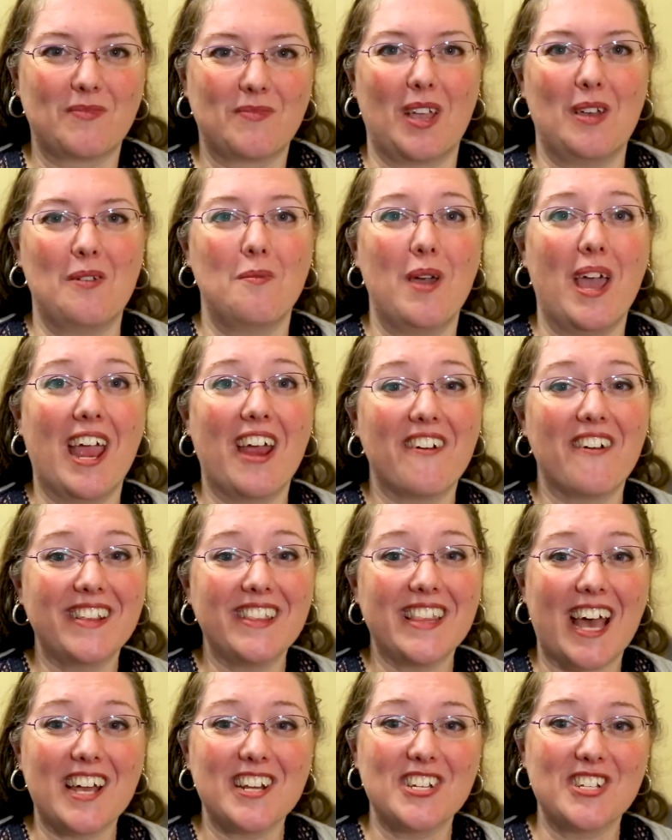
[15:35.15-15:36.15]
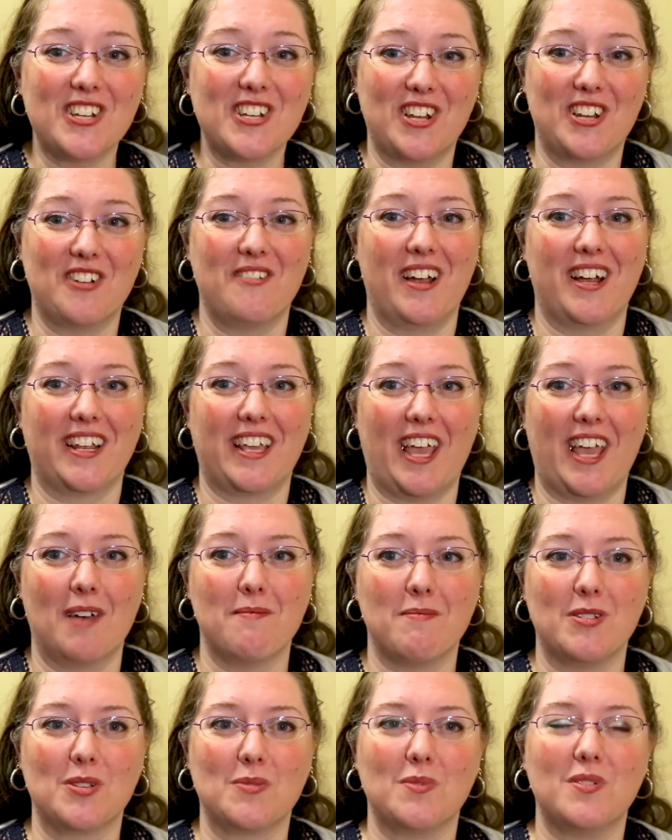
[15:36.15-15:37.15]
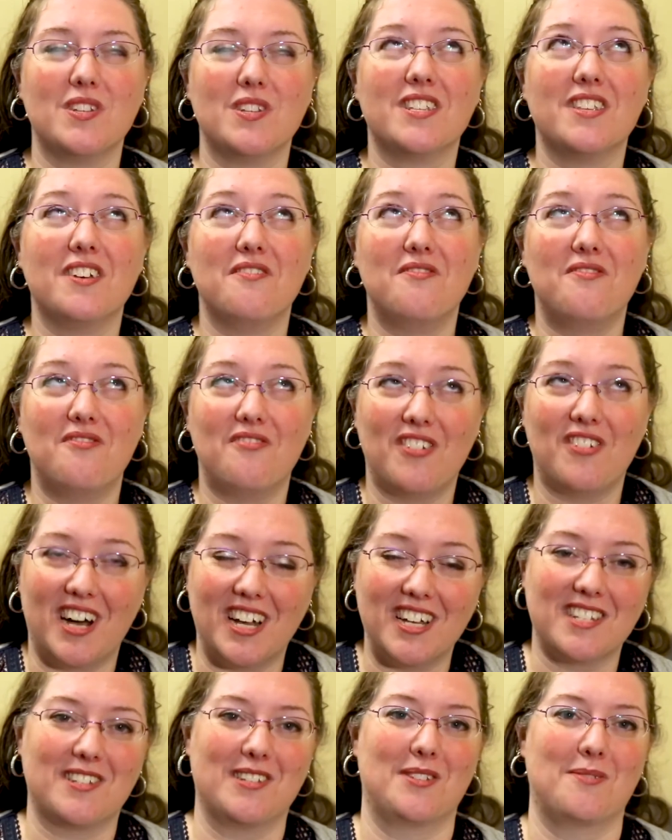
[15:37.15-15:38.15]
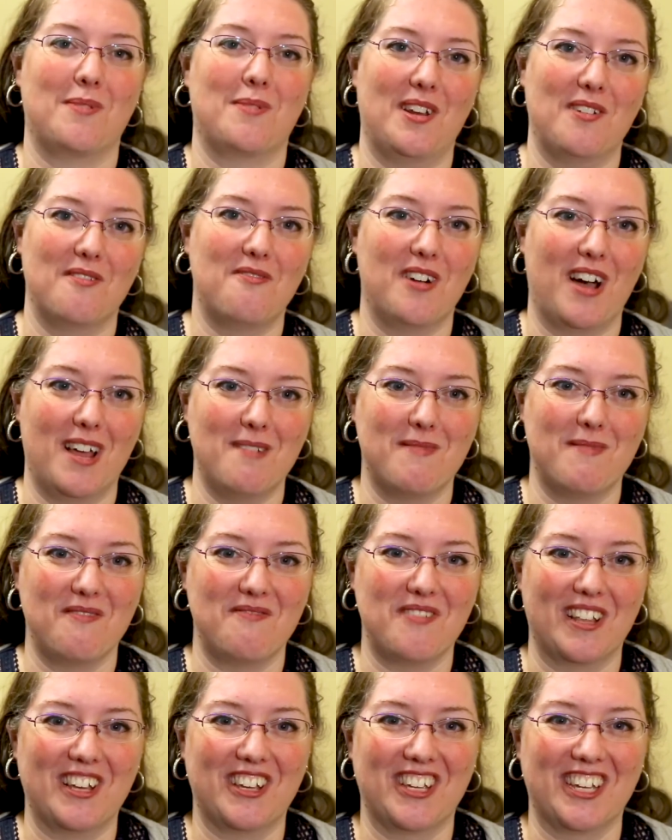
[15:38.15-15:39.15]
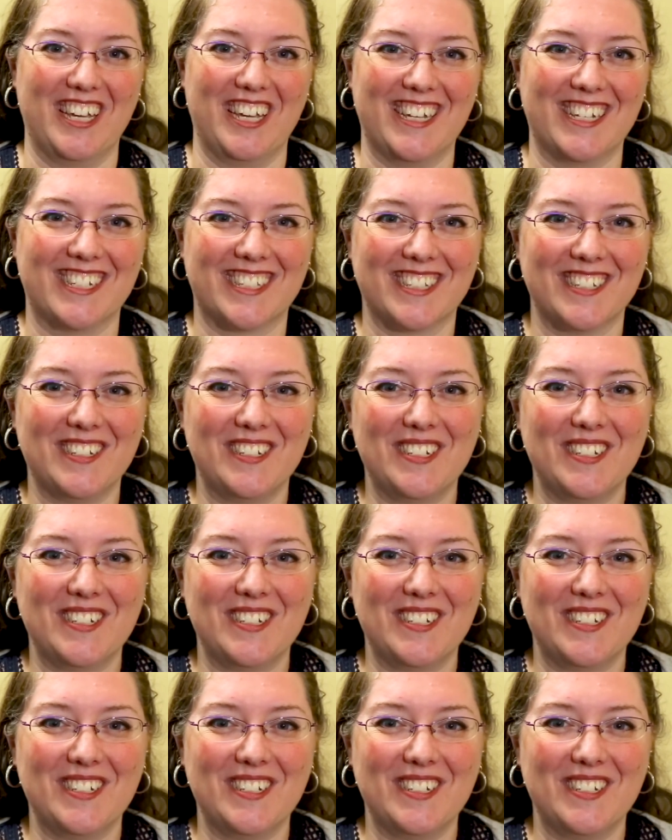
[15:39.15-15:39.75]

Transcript: And wearing that shirt around campus was the fastest way to find my fellow geeks.